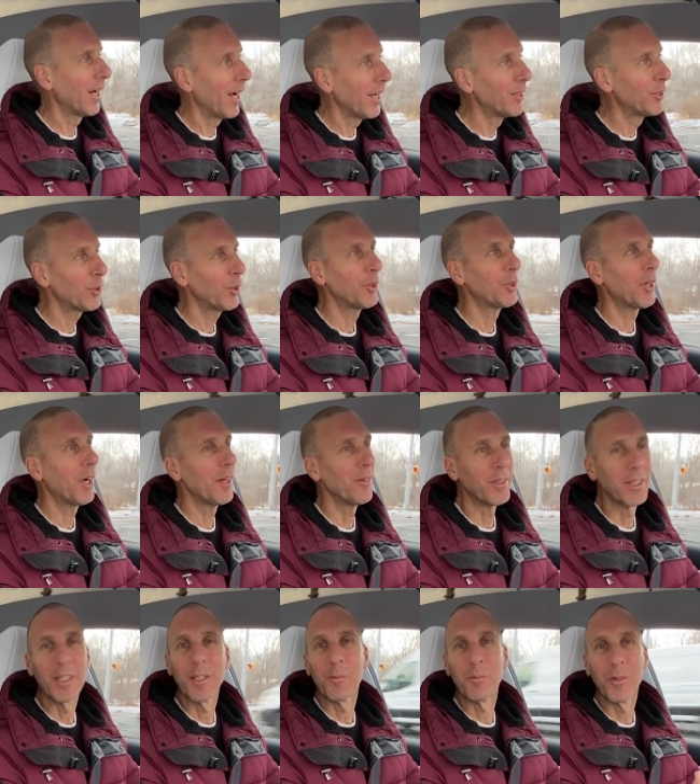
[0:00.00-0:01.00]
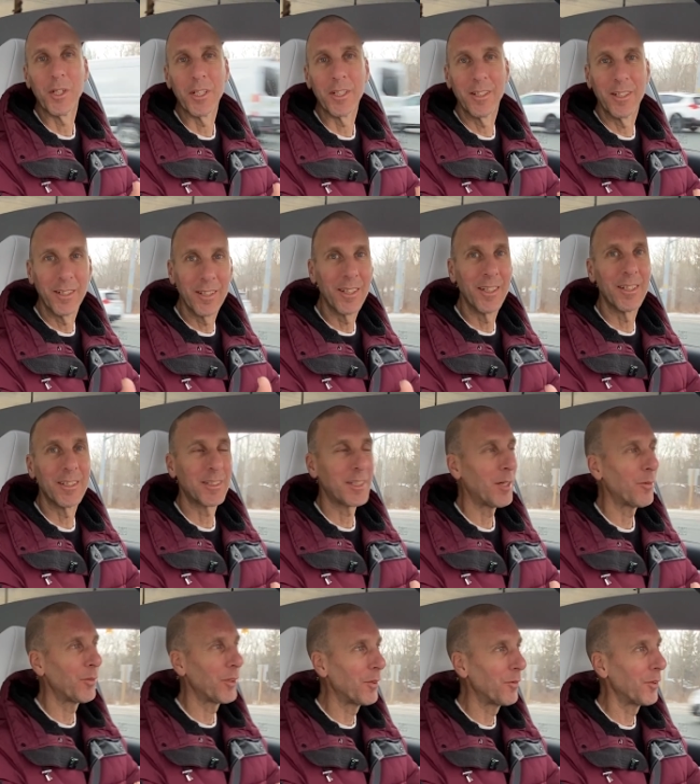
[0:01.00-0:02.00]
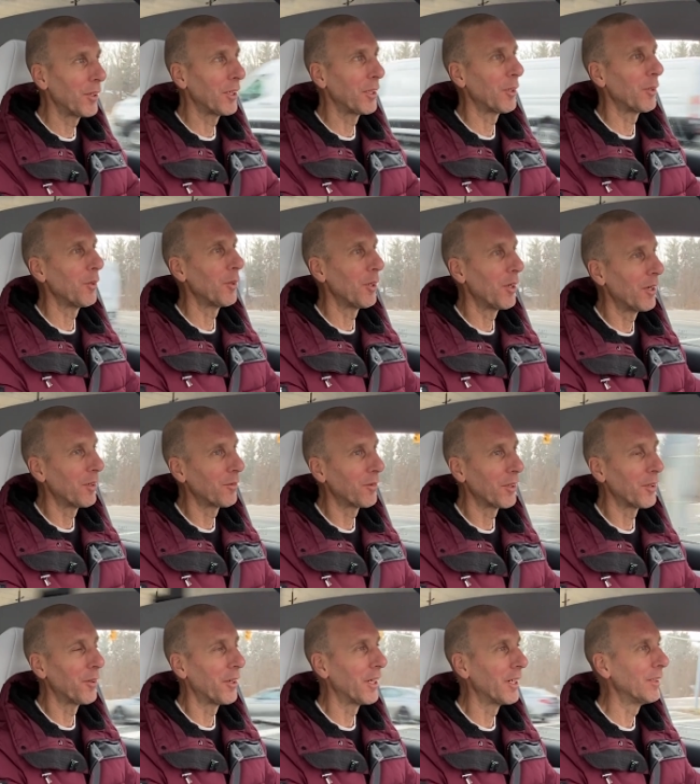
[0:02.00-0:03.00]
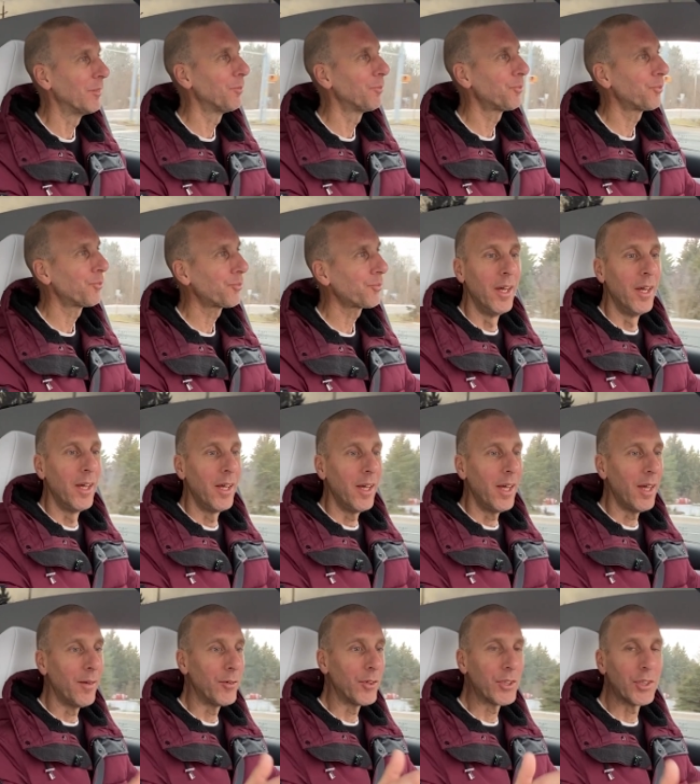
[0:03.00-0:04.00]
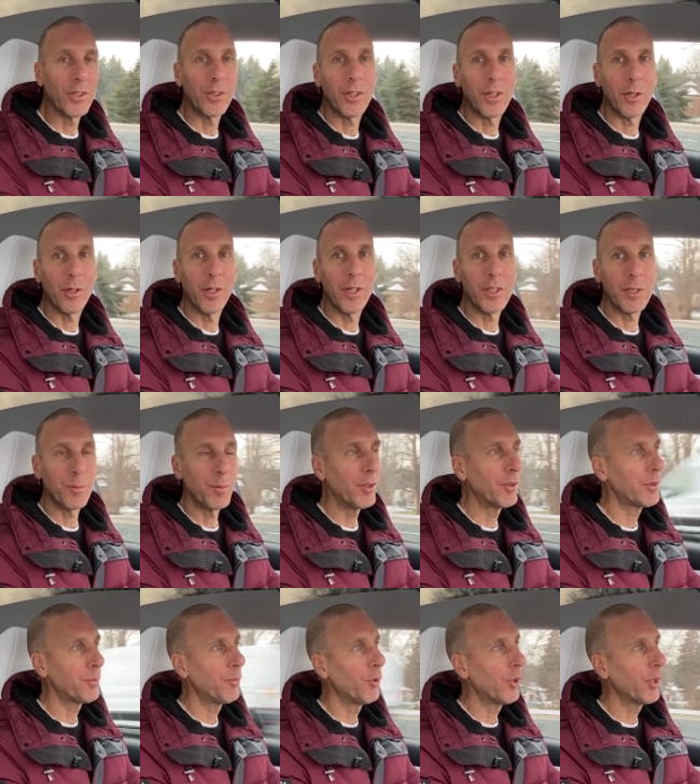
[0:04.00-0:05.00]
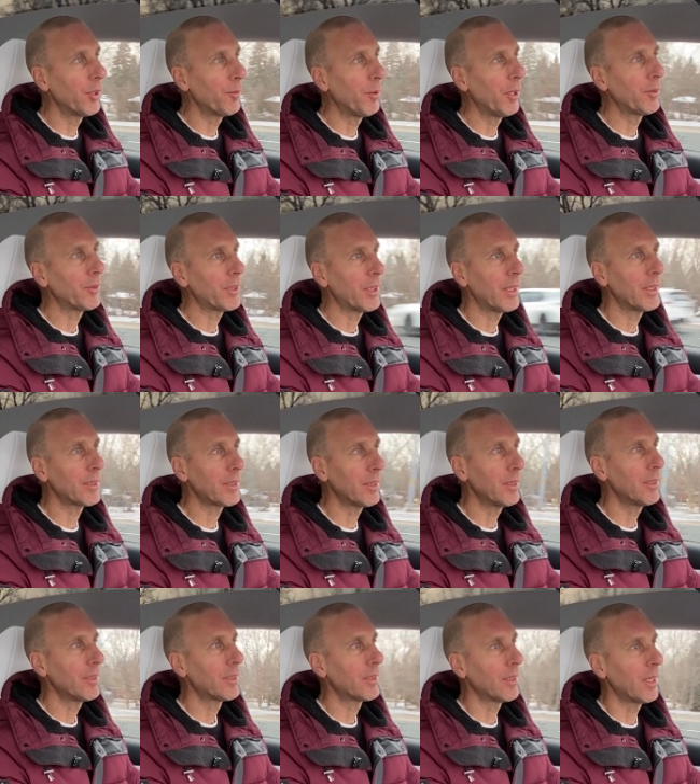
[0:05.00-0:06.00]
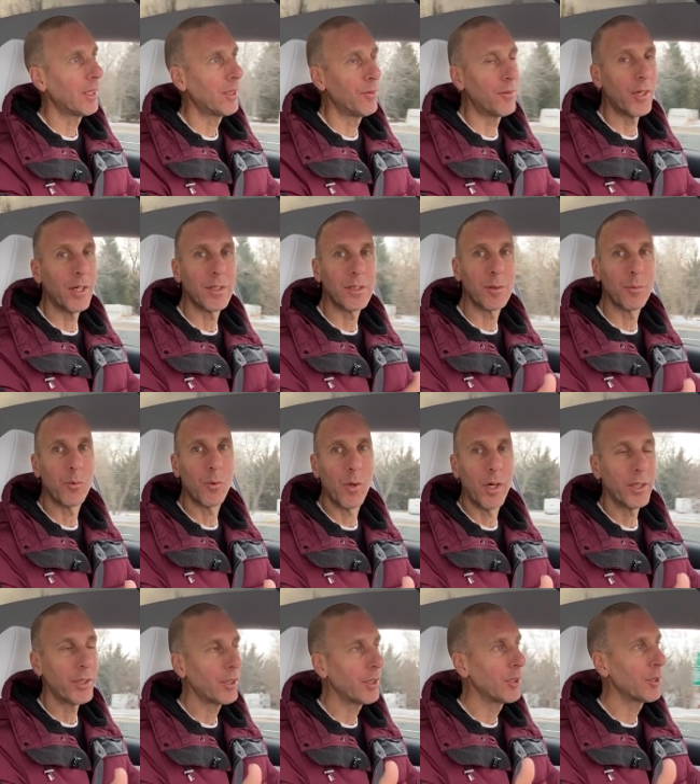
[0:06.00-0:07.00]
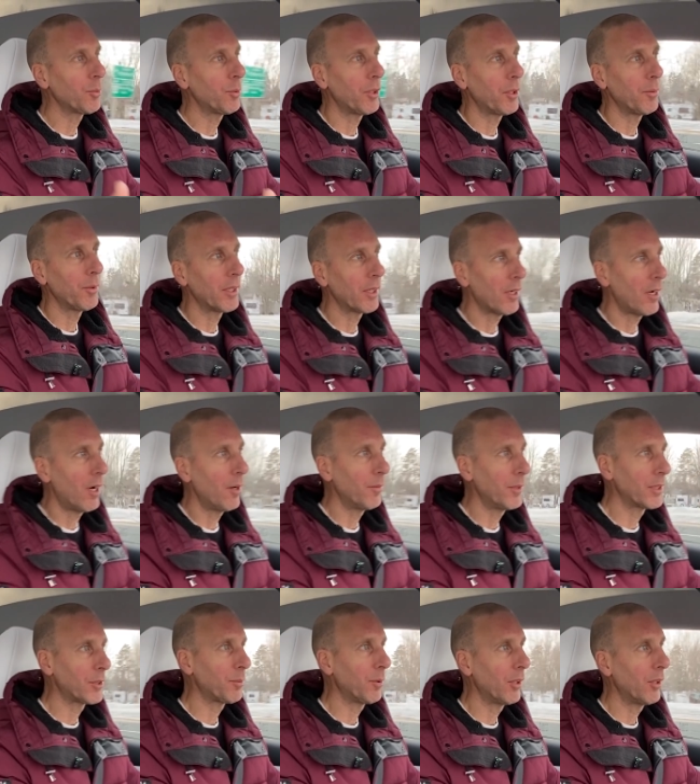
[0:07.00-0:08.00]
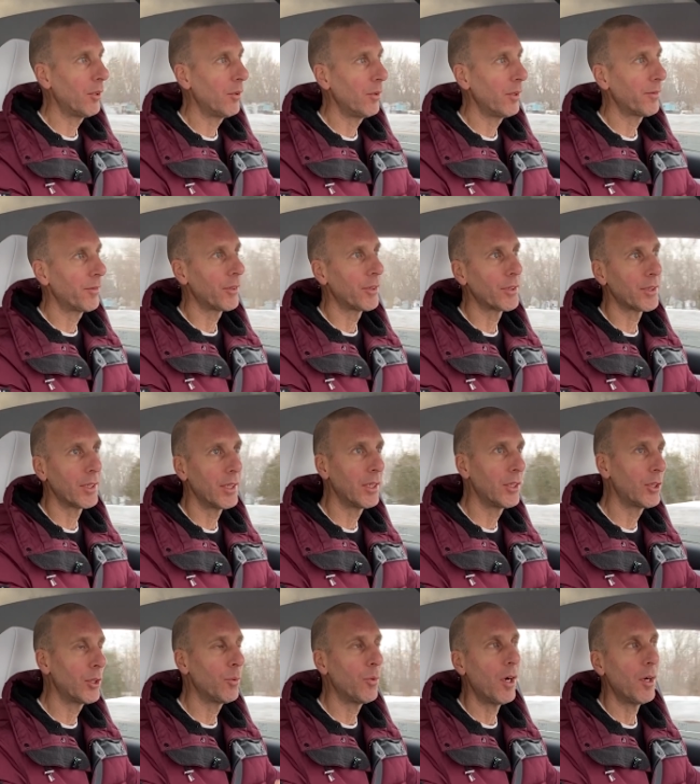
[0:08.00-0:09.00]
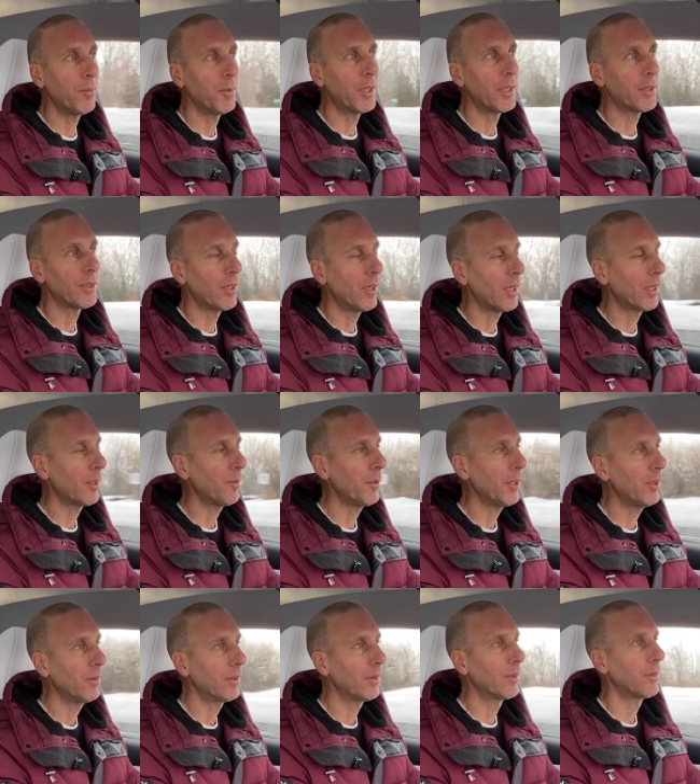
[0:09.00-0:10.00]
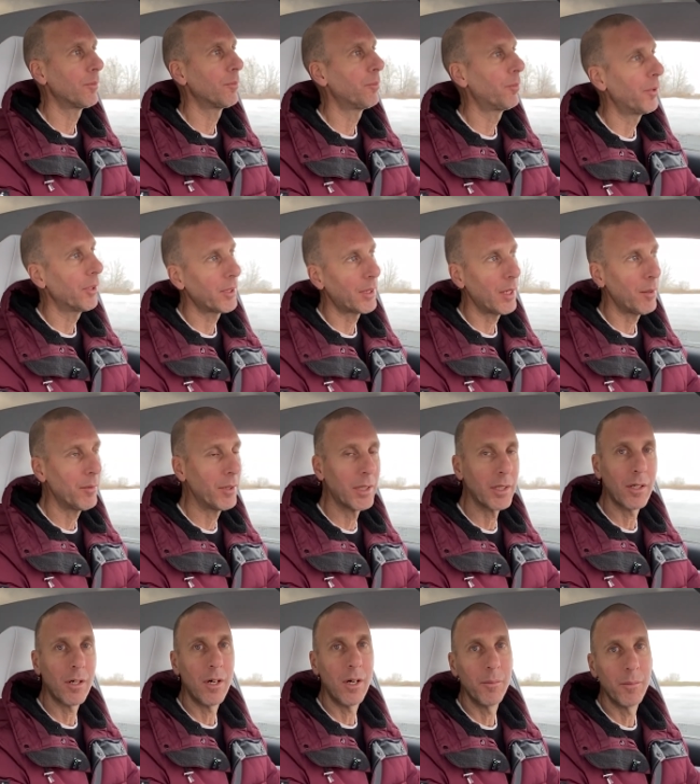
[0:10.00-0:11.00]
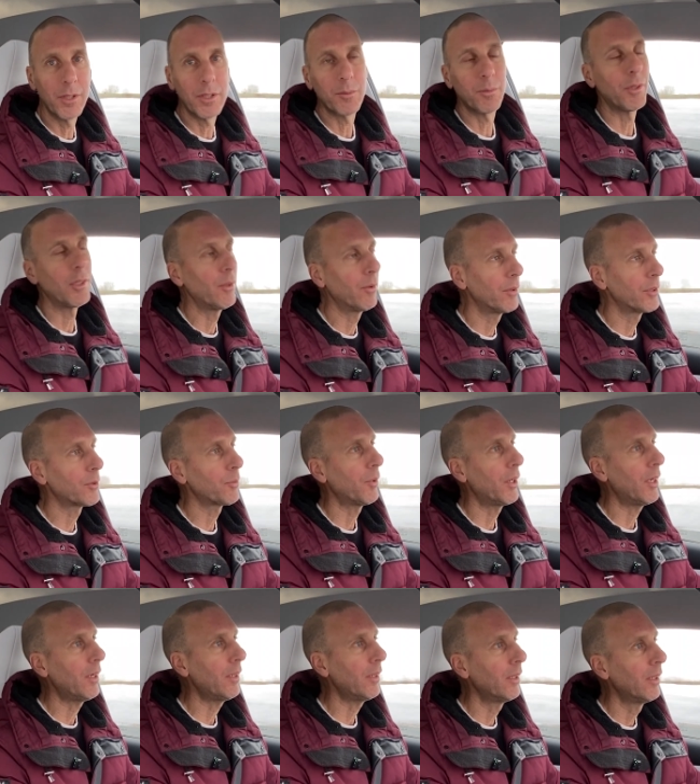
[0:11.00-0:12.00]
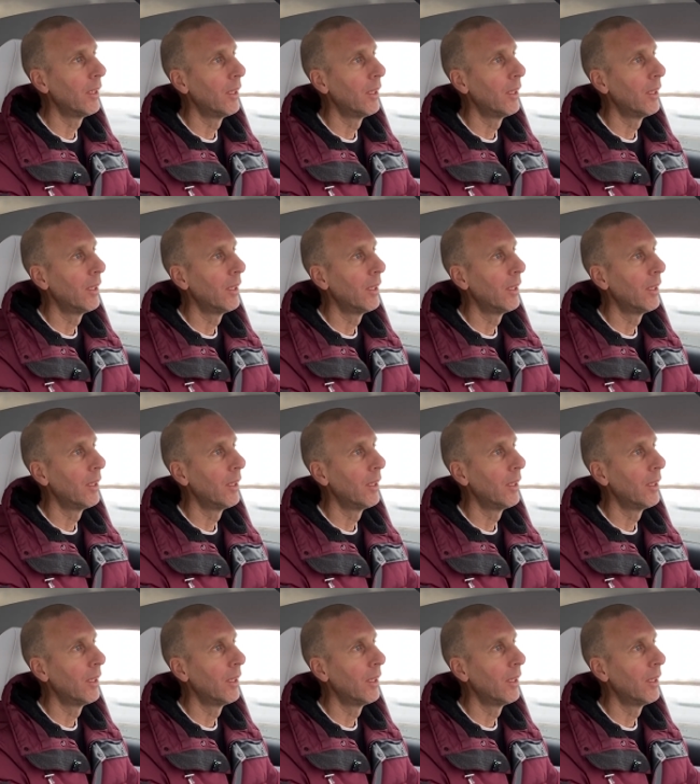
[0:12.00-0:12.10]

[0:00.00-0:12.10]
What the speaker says: I enjoy driving it, but it's definitely fun to go along for the ride. If you're still curious more about Teslas and you've got some questions, put them in the comments below. If there's things you want me to talk about, put them in the comments below as well.